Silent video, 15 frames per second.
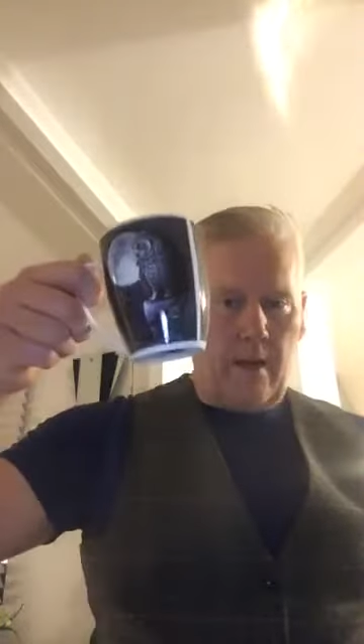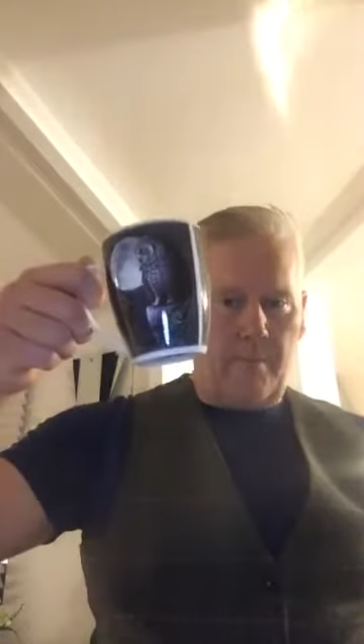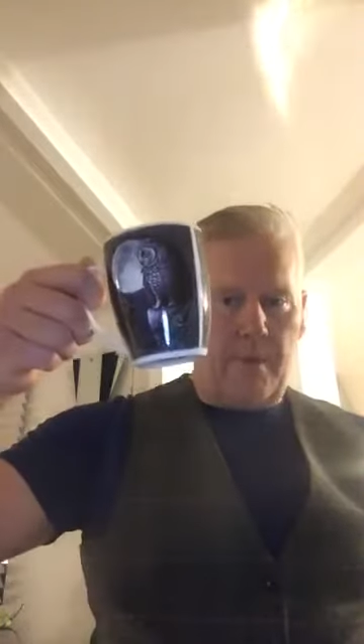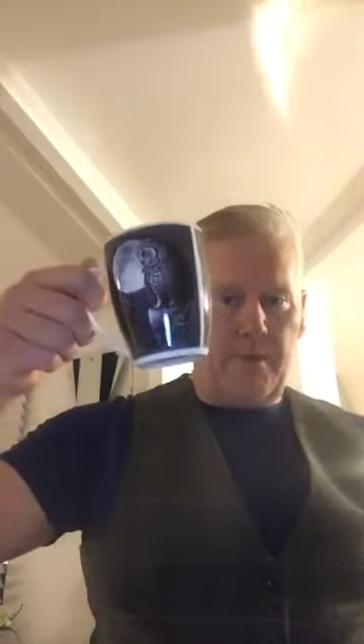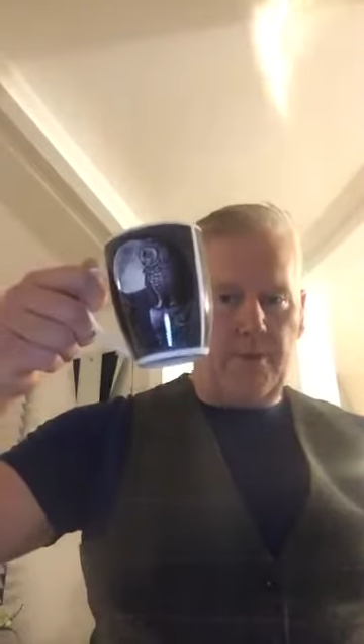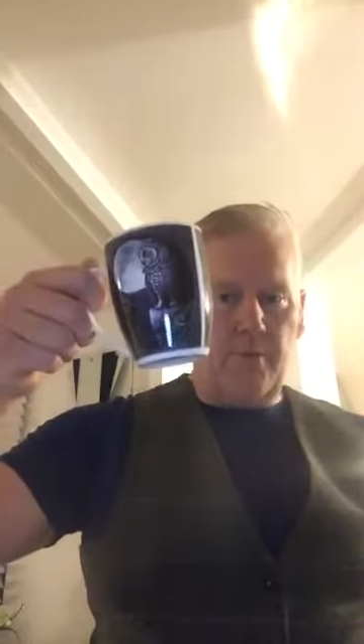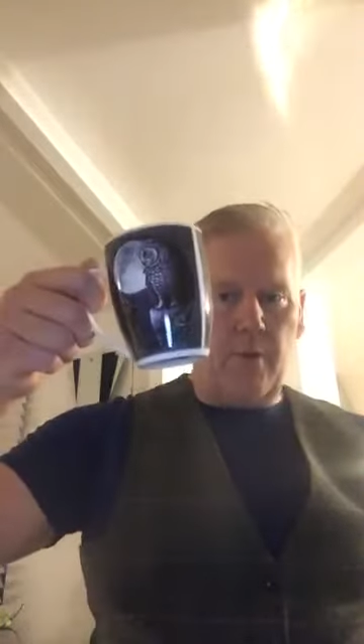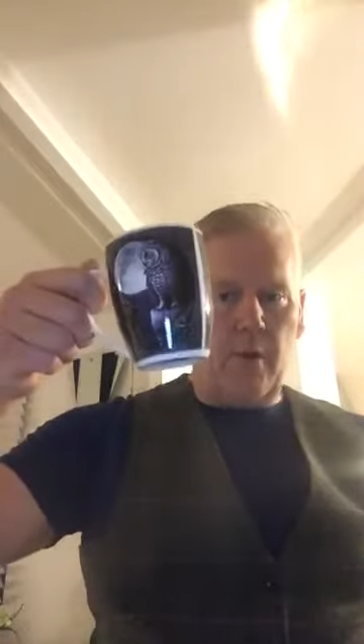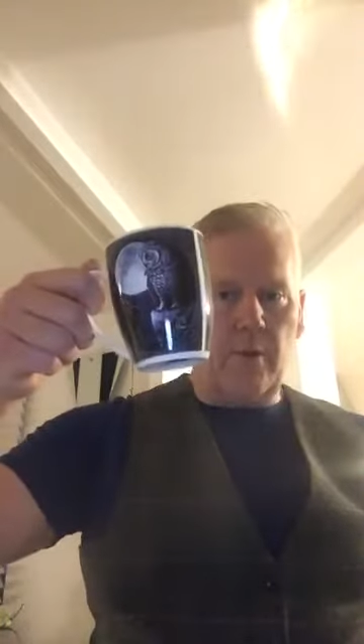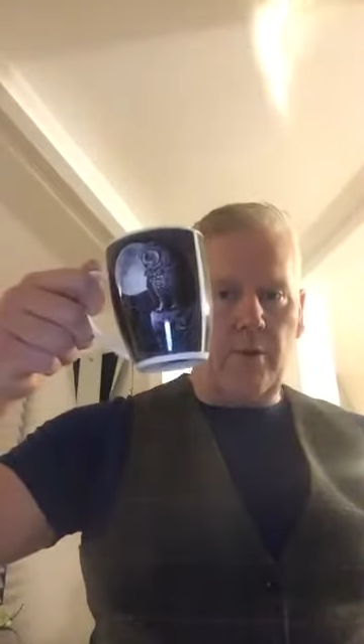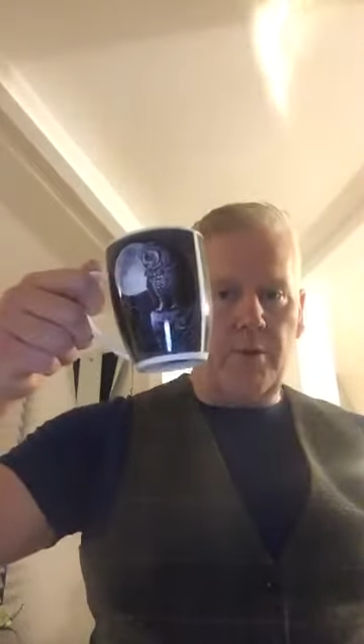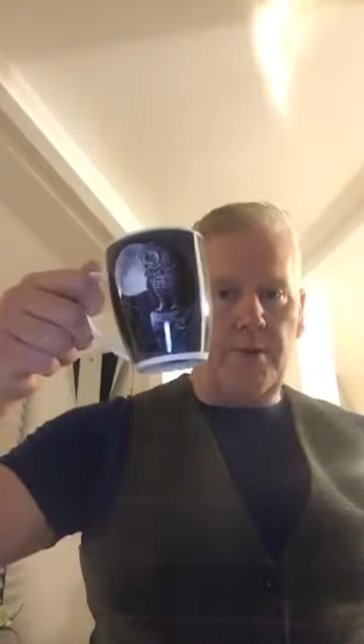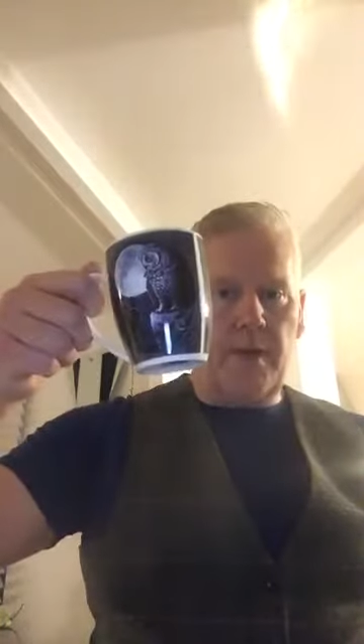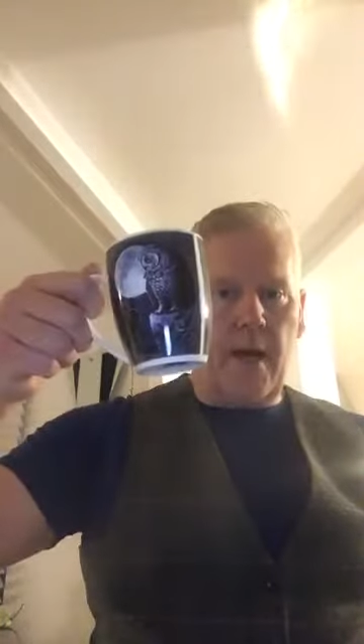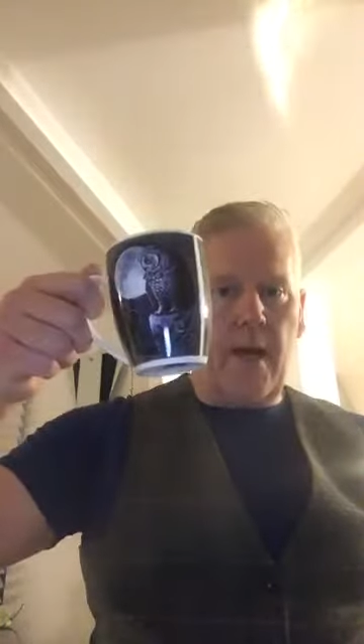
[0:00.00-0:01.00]
bid you all
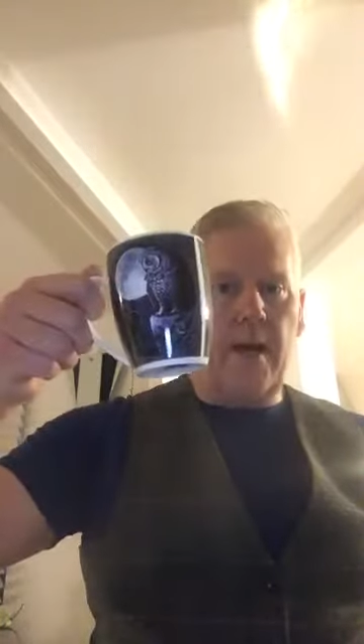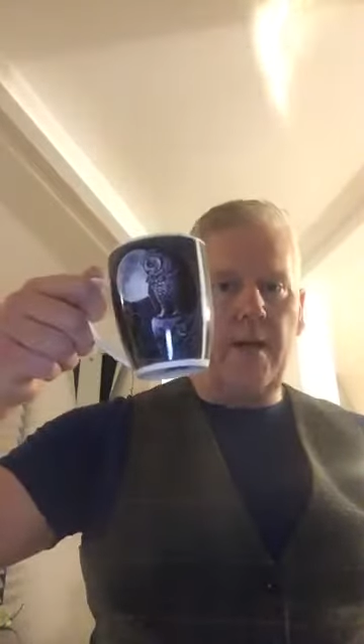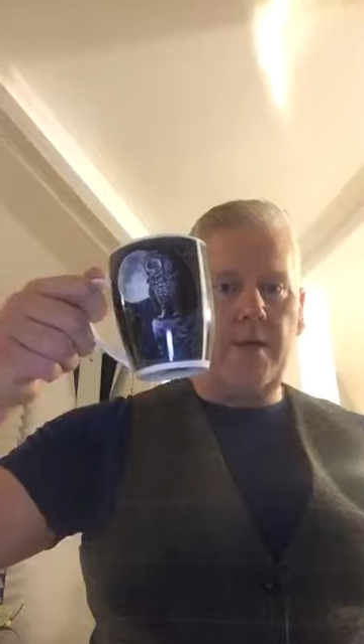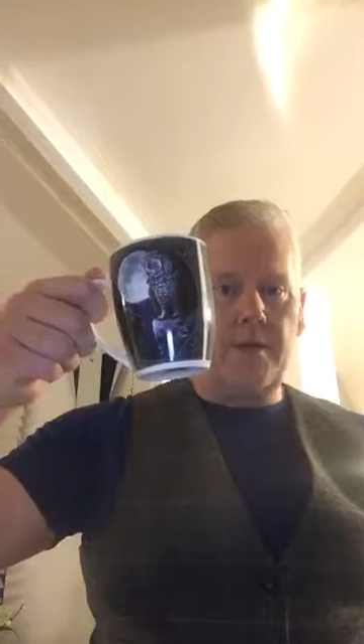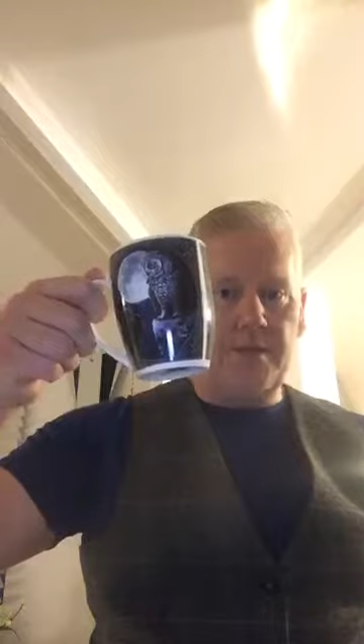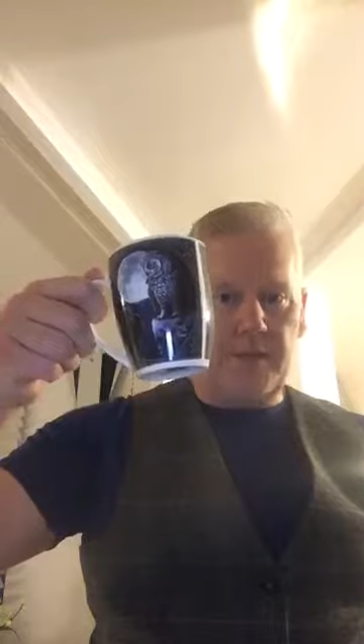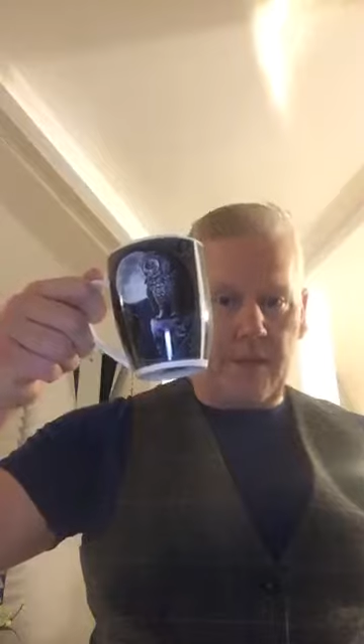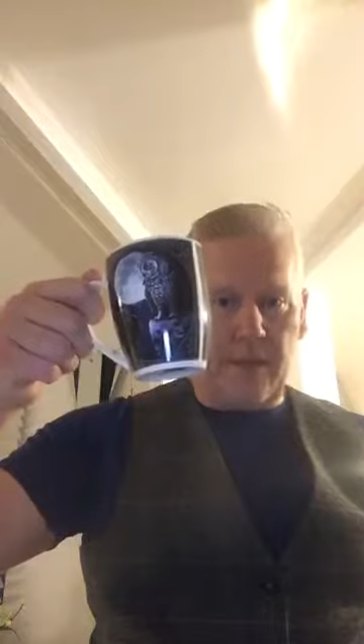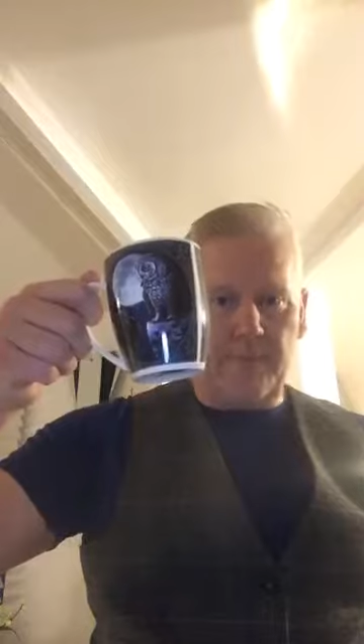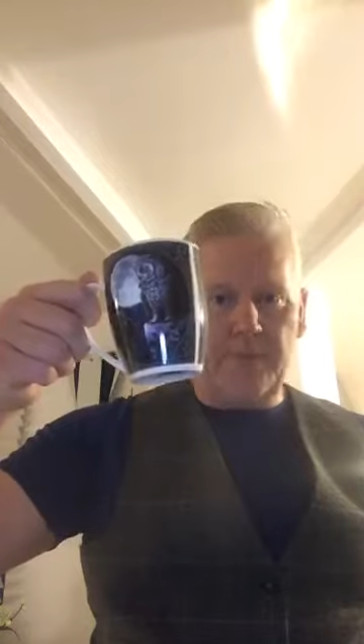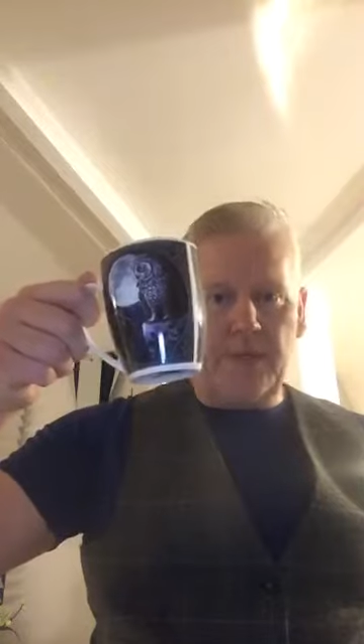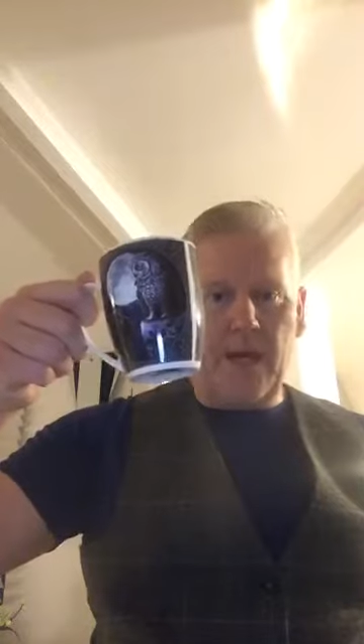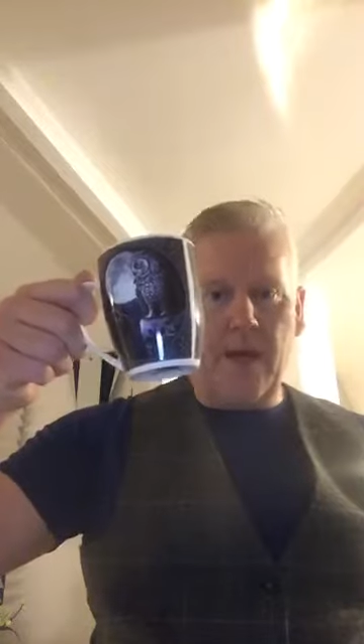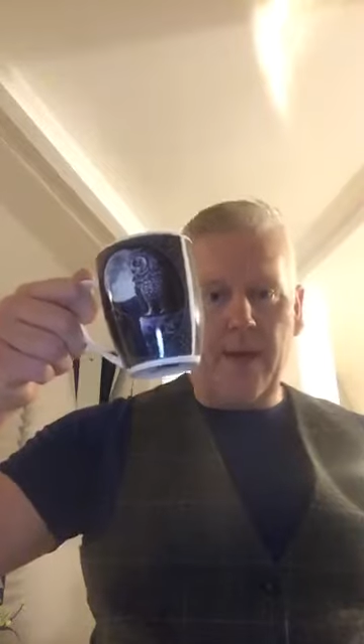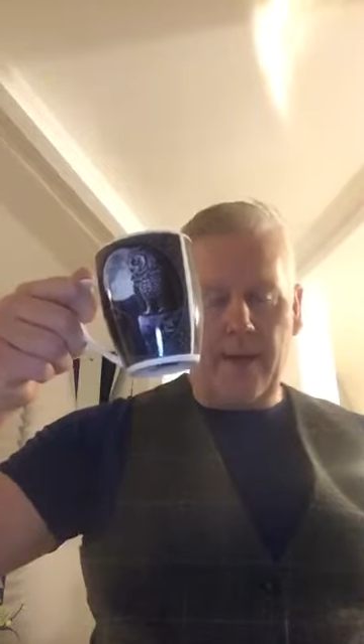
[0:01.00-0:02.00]
good night and sleep
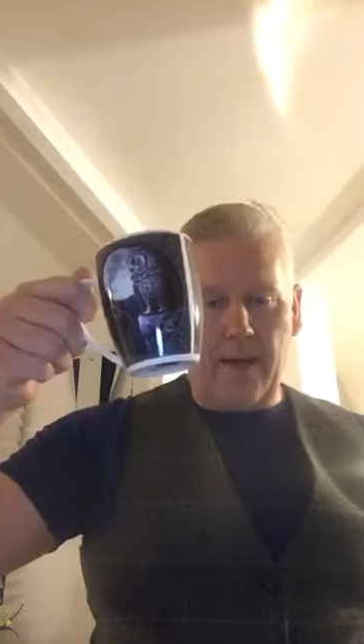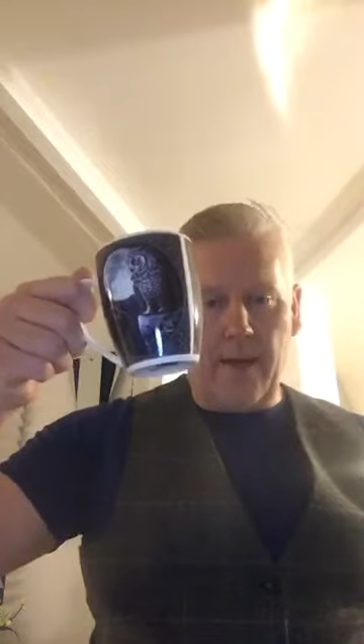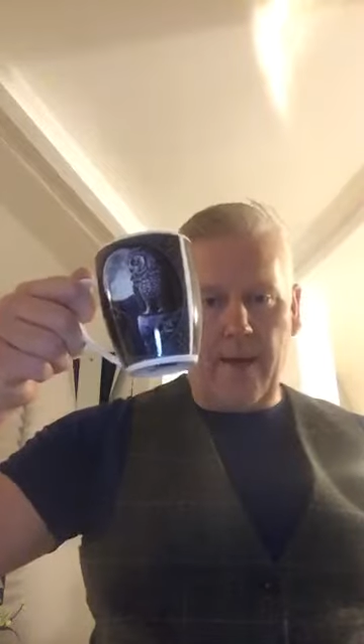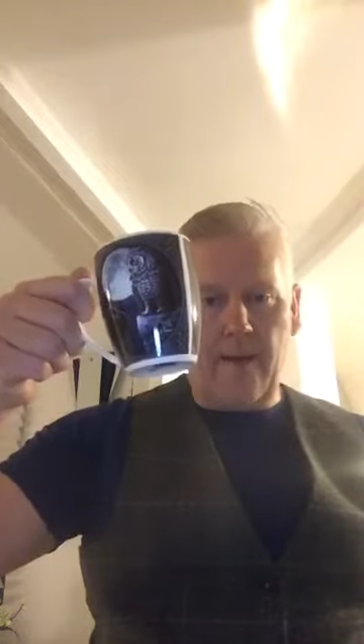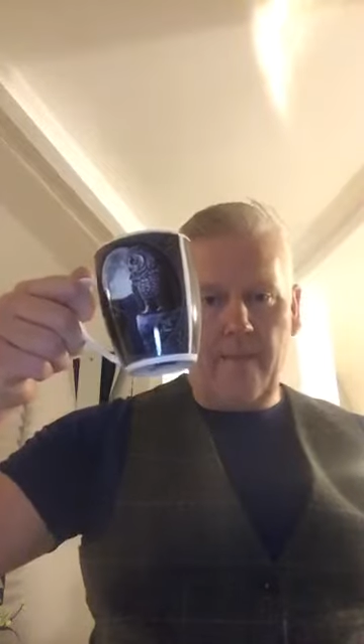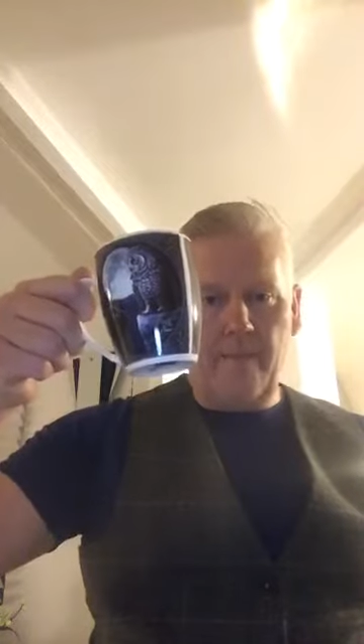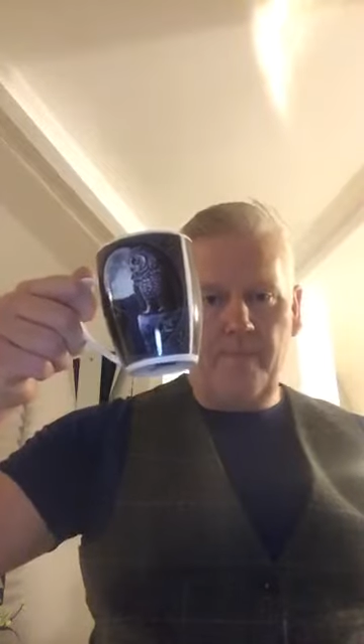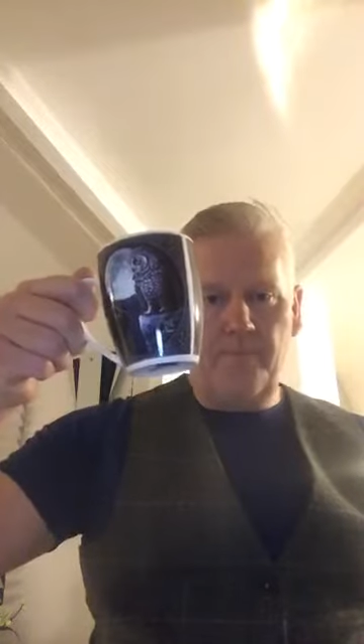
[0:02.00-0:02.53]
tight, yeah?